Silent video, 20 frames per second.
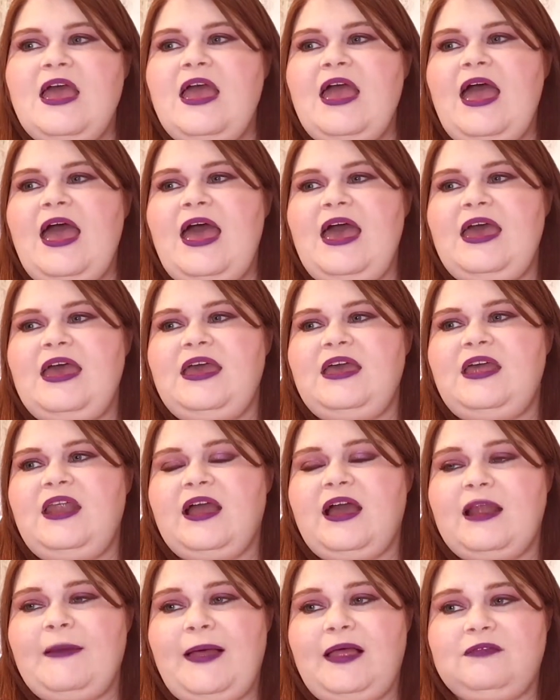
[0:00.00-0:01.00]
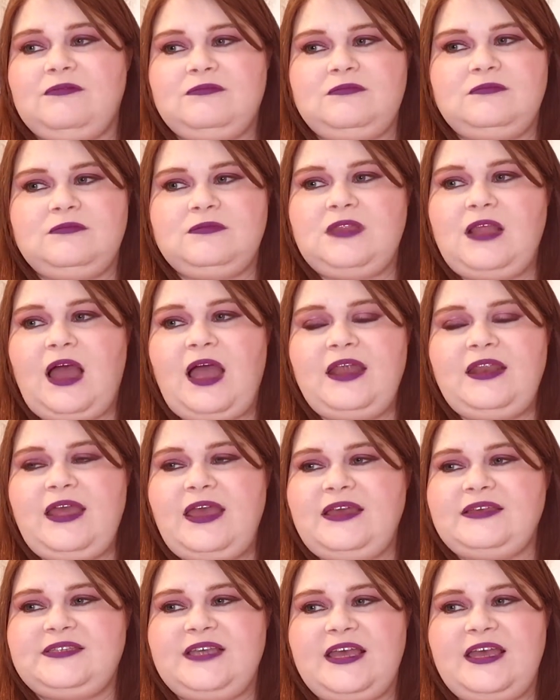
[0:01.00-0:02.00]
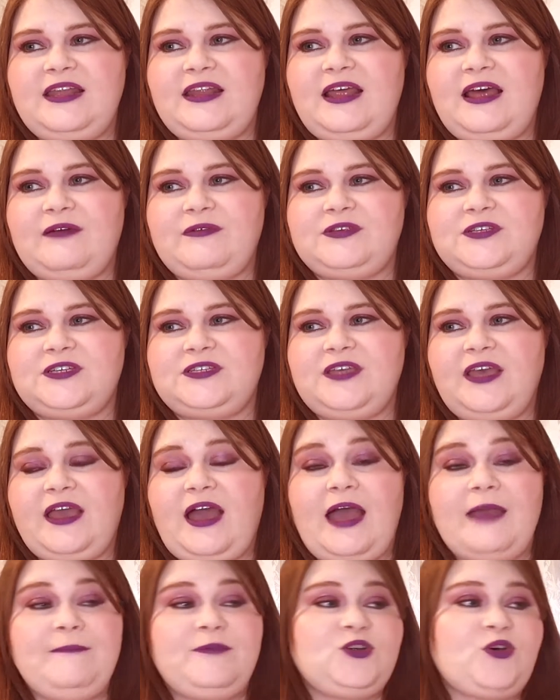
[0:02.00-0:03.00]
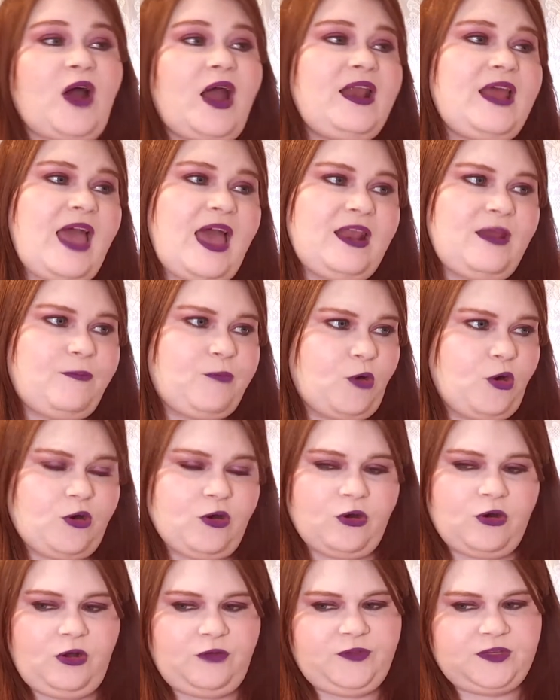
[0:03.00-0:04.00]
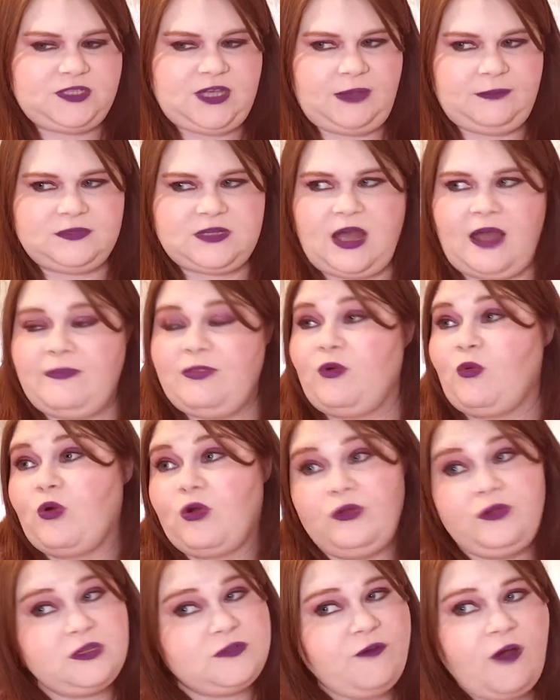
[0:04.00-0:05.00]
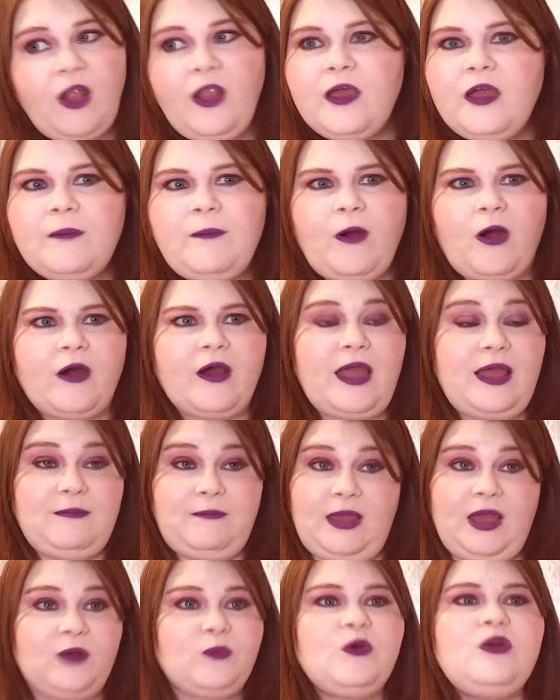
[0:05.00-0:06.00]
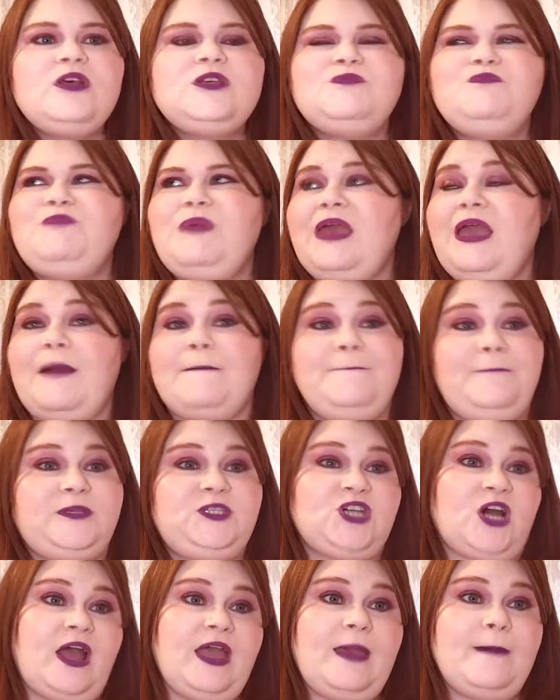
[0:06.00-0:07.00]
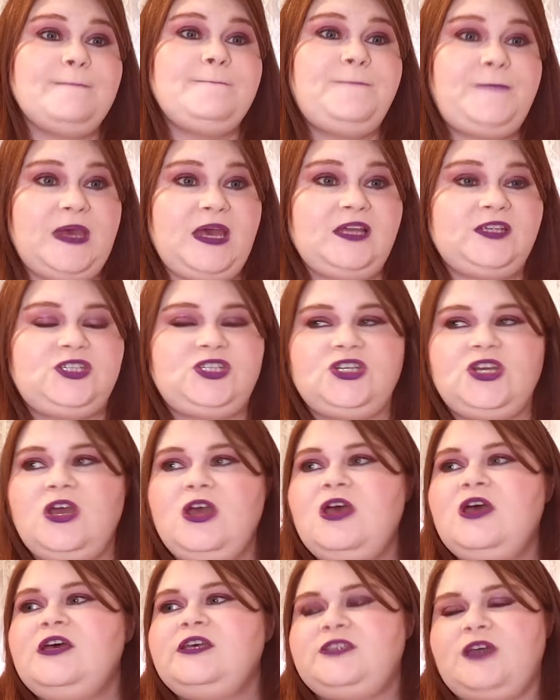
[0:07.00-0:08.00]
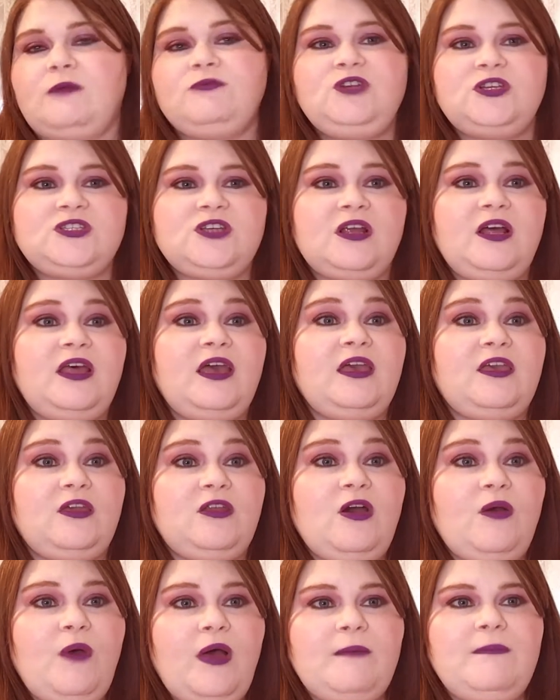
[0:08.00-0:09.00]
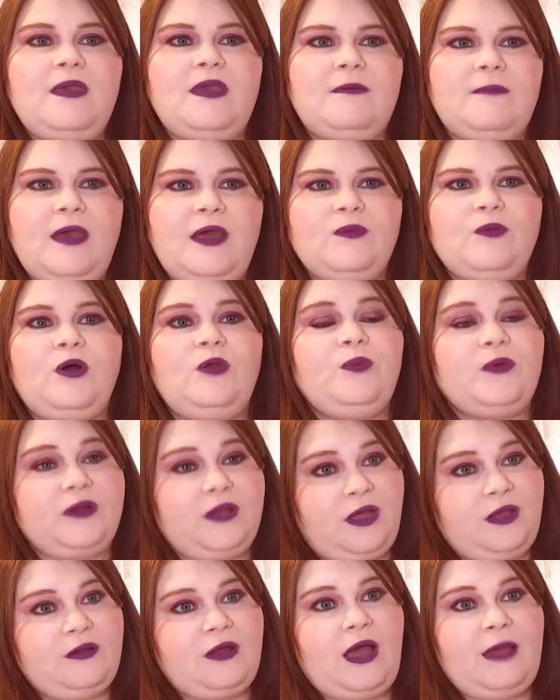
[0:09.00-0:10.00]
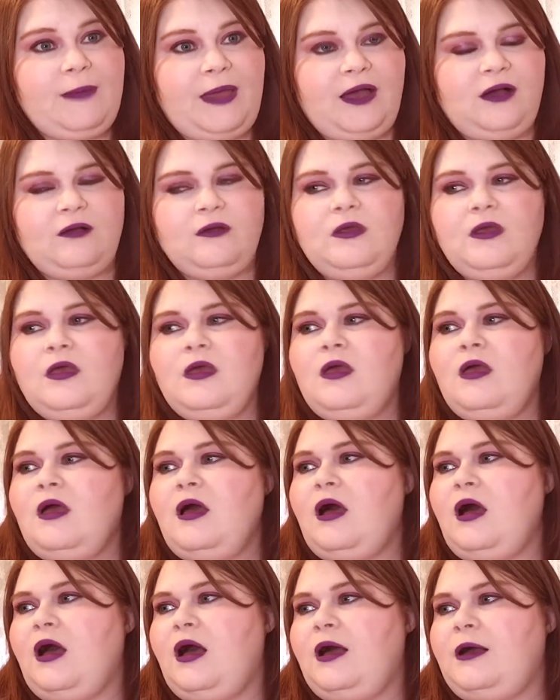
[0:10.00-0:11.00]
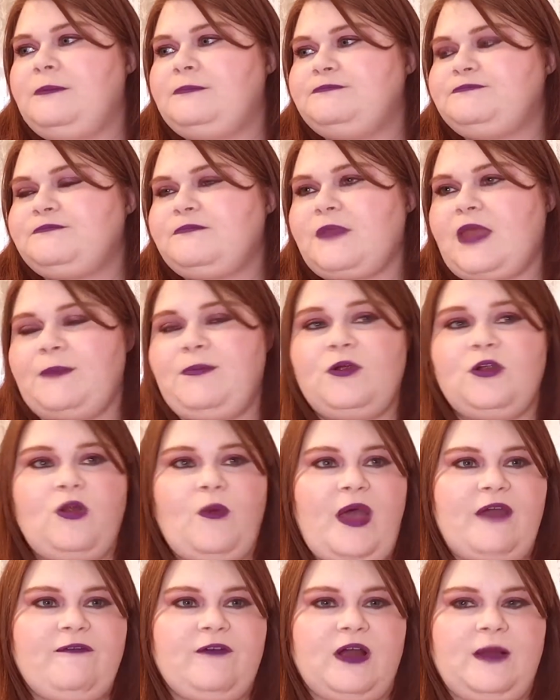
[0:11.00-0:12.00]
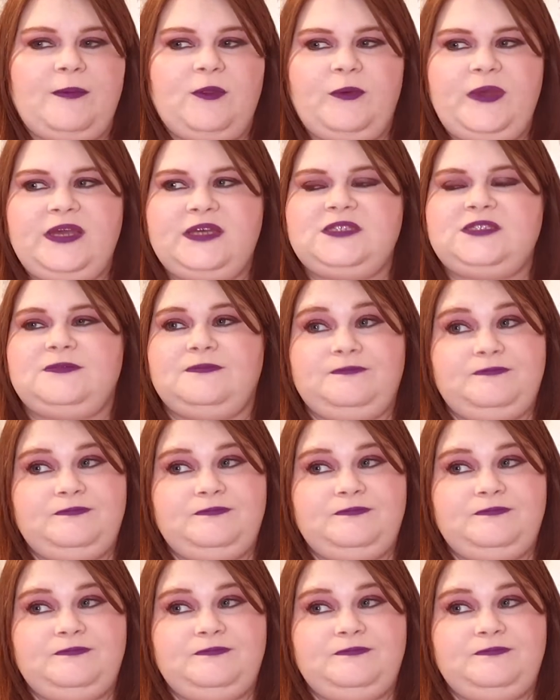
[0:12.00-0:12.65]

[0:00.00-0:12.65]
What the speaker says: And I got about 9 days in, I was just like, I'm trying to edit Broken Girl at the same time. The world is falling apart, and Mad World is being a giant bitch. So I'm just going to like, you know what? Me and Mad World, we're done. I'm out. I put it away for a couple of weeks.